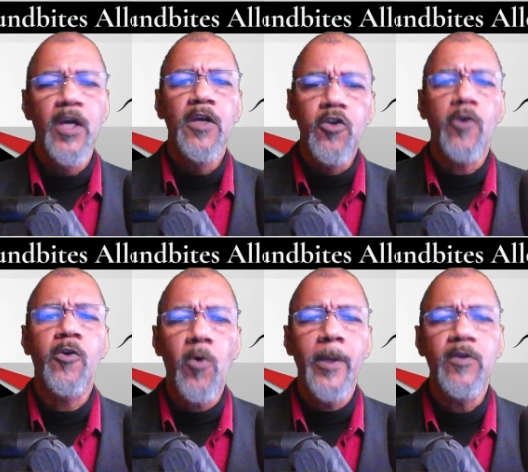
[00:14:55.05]
You're
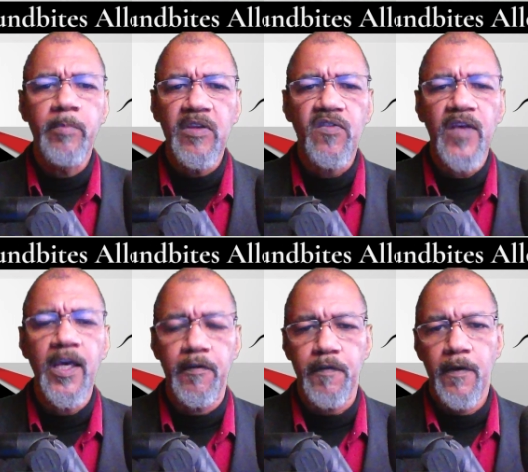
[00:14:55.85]
going to be
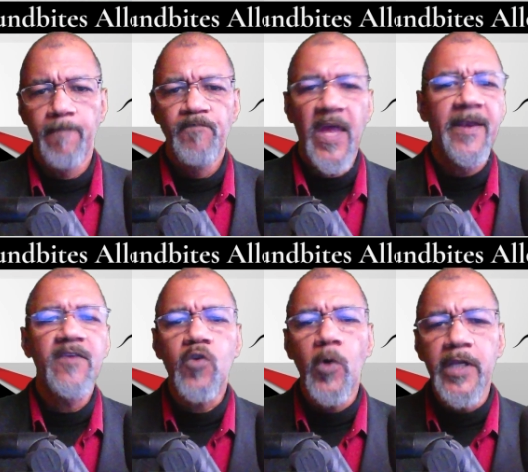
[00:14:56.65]
safe. And it's
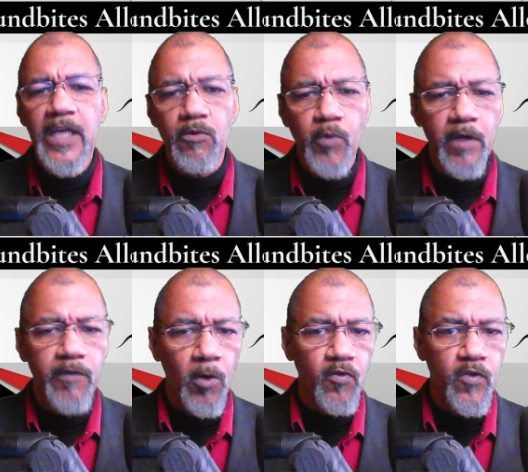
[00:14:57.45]
going to get rid of
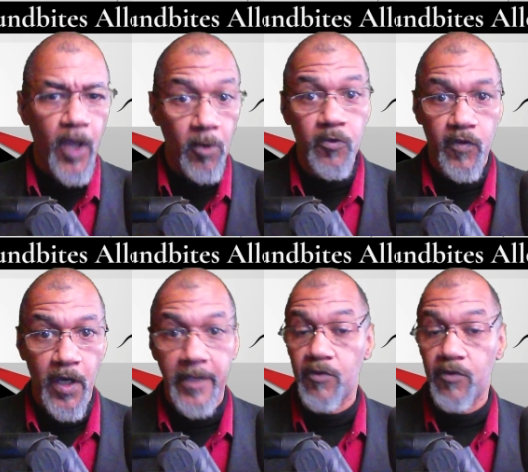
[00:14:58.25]
those ghost guns.